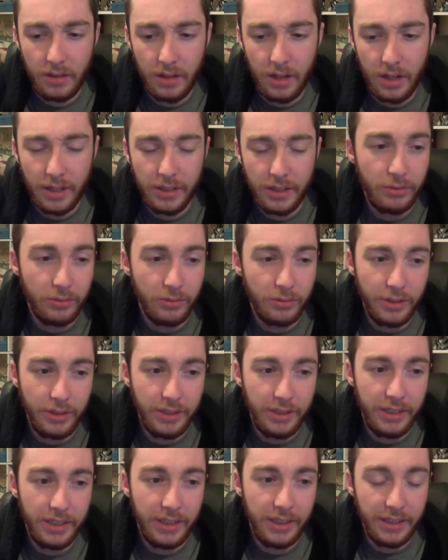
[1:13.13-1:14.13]
don't
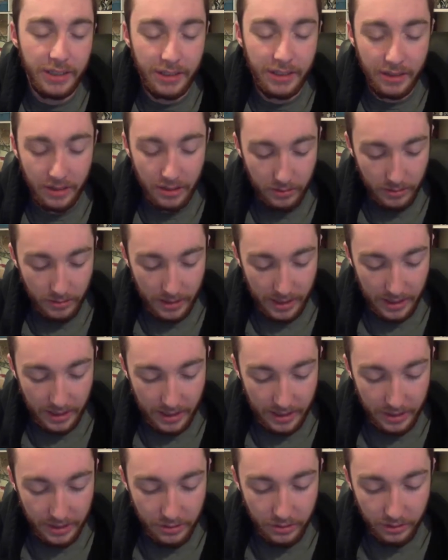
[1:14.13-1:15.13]
really, I
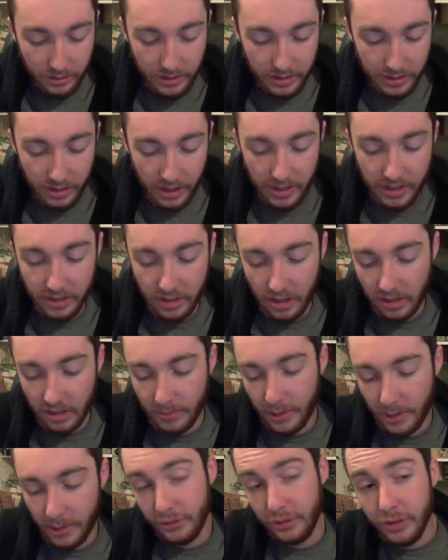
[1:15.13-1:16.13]
usually try to talk
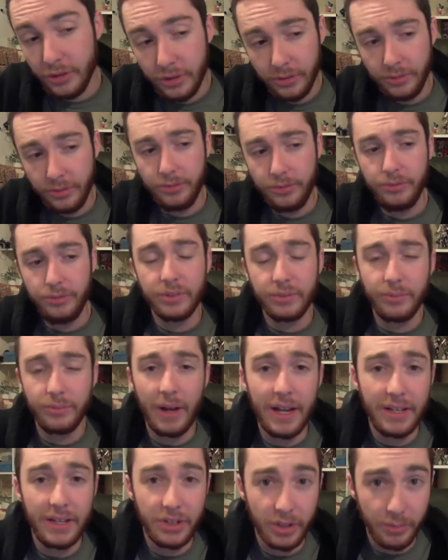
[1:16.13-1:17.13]
about the news and
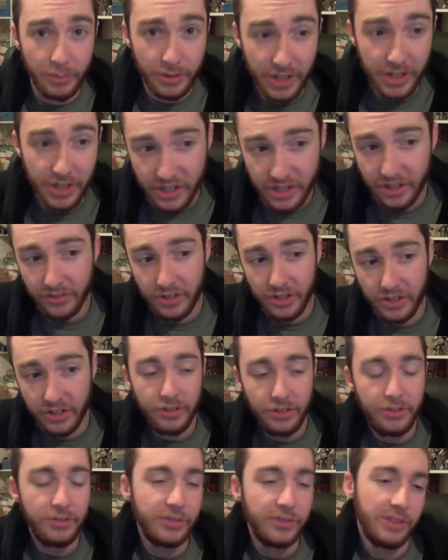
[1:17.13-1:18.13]
my interpretation of the
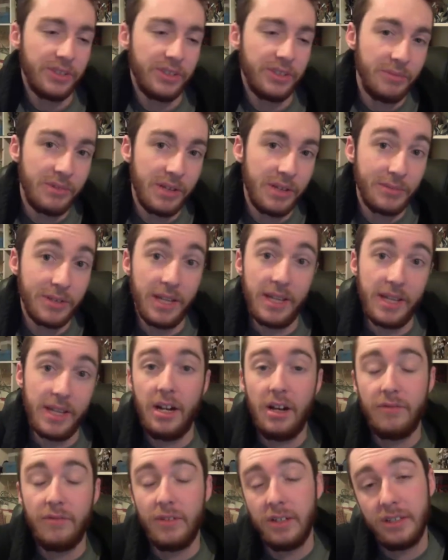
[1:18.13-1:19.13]
news, and sometimes I get
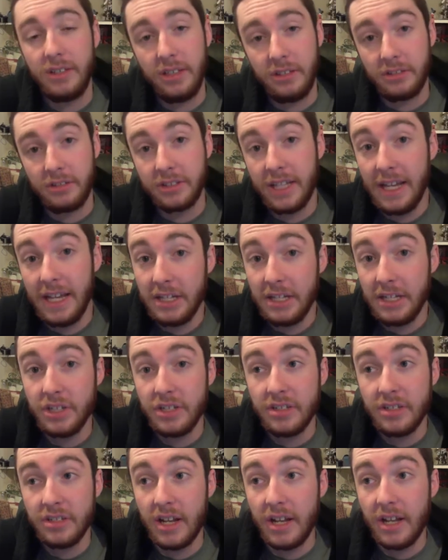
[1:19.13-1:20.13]
off on little
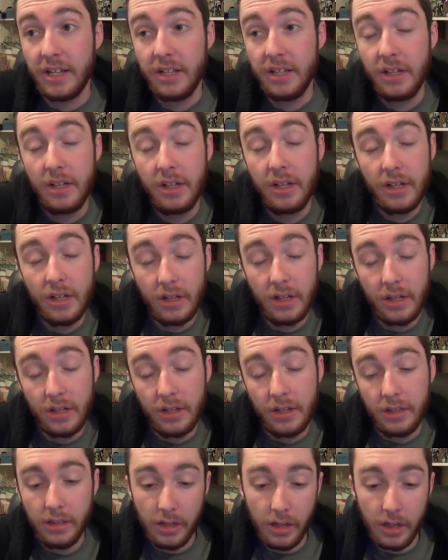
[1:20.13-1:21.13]
tangents and I,
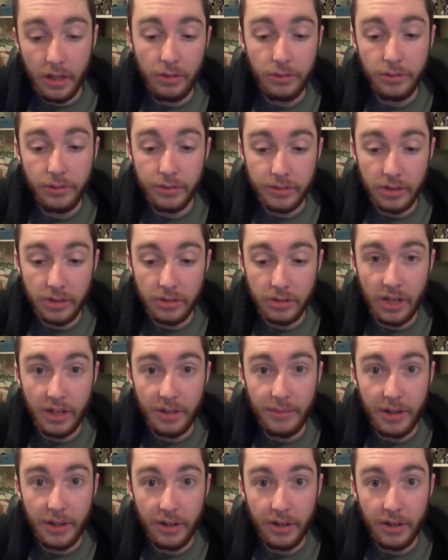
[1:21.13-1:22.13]
start talking
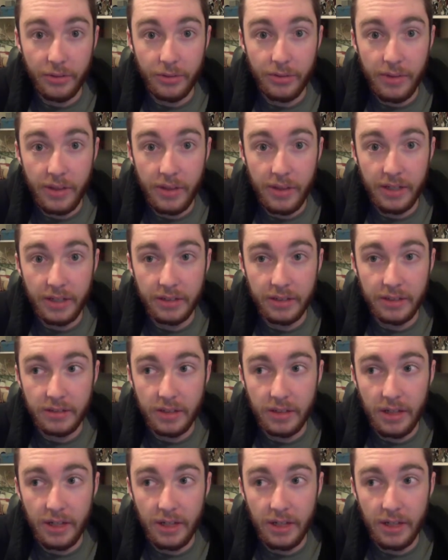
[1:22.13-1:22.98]
about other things.